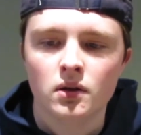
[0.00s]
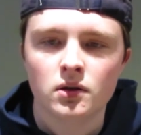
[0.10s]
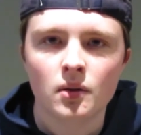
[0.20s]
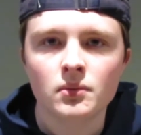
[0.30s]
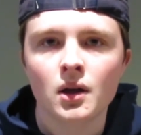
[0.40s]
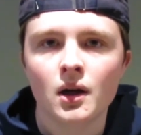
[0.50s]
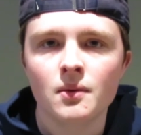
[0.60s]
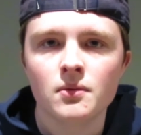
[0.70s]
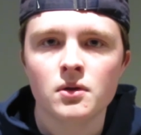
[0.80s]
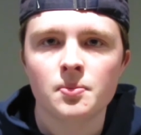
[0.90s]

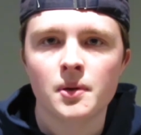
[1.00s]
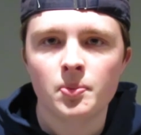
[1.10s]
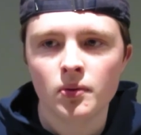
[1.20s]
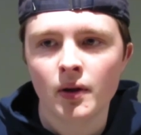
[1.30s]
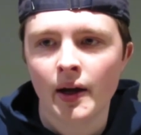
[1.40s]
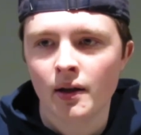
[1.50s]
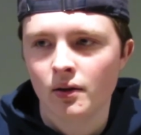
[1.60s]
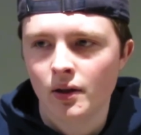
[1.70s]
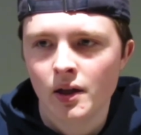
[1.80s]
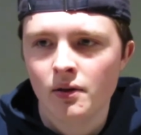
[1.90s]
sometimes people uh,
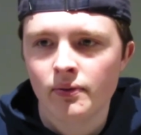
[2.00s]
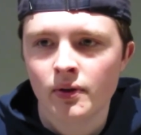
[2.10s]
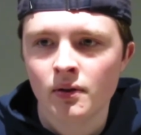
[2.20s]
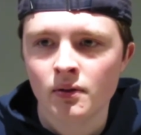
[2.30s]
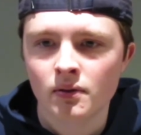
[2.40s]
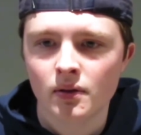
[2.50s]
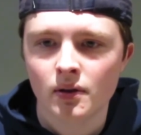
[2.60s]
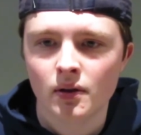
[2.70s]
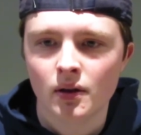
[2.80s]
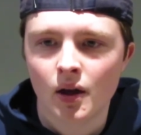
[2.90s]
leave and
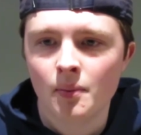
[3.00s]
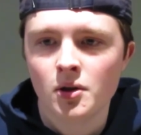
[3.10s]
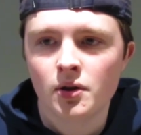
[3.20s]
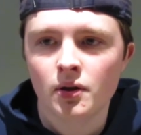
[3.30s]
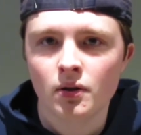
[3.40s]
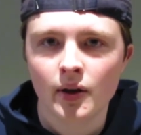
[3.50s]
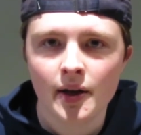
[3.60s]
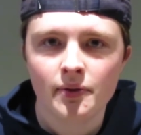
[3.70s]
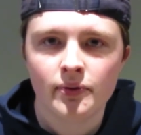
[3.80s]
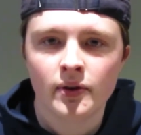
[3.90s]
come into your
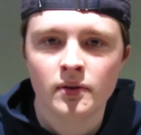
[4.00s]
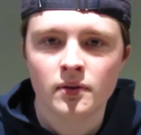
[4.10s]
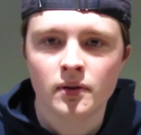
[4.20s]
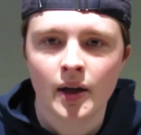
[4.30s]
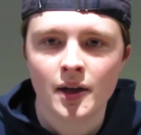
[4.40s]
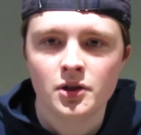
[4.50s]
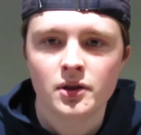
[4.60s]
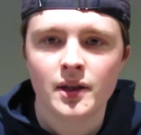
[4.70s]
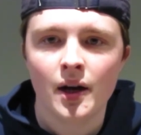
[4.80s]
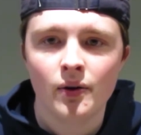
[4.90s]
life and that's
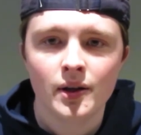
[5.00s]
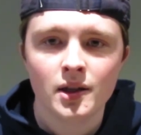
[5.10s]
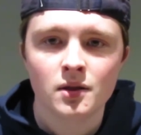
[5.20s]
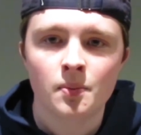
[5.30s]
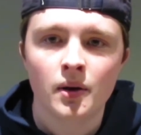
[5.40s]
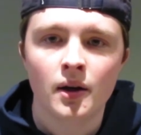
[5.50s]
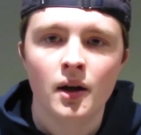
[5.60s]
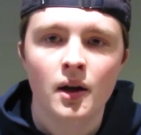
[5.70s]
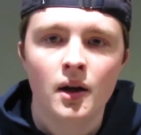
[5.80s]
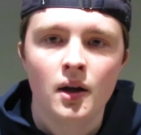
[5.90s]
just how it is but
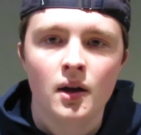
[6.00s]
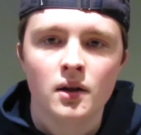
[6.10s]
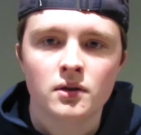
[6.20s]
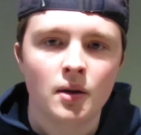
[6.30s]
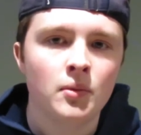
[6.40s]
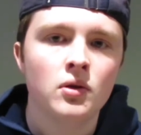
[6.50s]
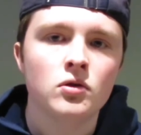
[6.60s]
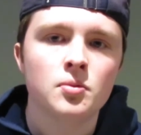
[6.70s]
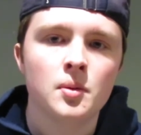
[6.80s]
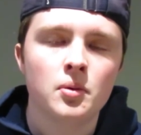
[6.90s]
some of
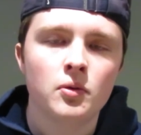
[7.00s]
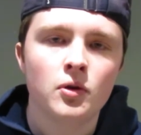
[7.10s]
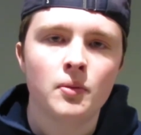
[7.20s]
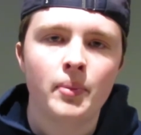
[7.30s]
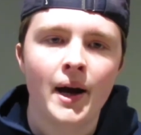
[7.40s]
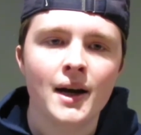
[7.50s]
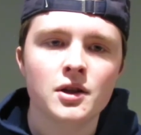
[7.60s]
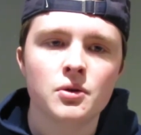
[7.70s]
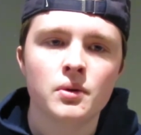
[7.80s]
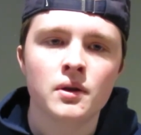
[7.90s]
those people will
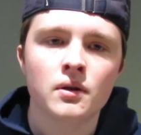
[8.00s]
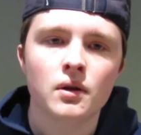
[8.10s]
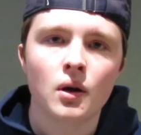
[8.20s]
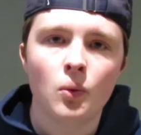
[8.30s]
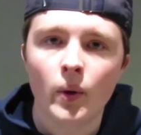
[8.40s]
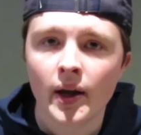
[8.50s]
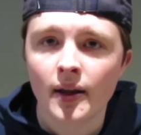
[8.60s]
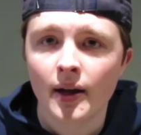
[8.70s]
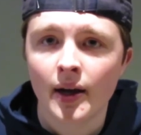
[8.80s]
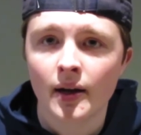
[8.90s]
impact you in a way
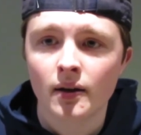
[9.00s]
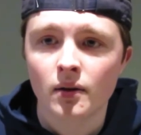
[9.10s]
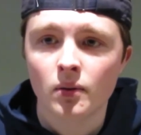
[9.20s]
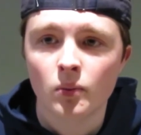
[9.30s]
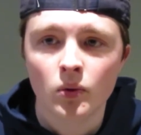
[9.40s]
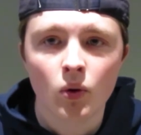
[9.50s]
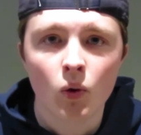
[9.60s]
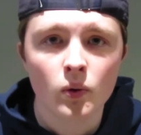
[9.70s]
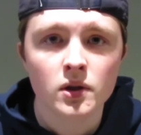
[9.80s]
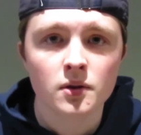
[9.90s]
that will
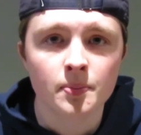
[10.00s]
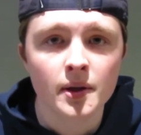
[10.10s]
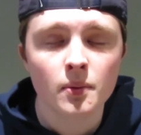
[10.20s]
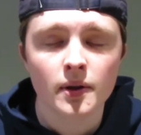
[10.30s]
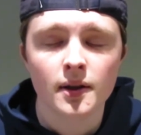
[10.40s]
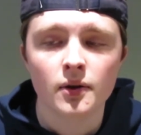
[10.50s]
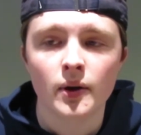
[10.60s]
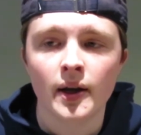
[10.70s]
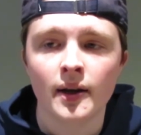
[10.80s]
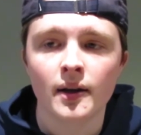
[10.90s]
always be with you
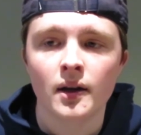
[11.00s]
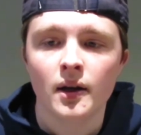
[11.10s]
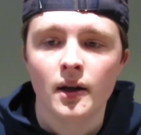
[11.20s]
and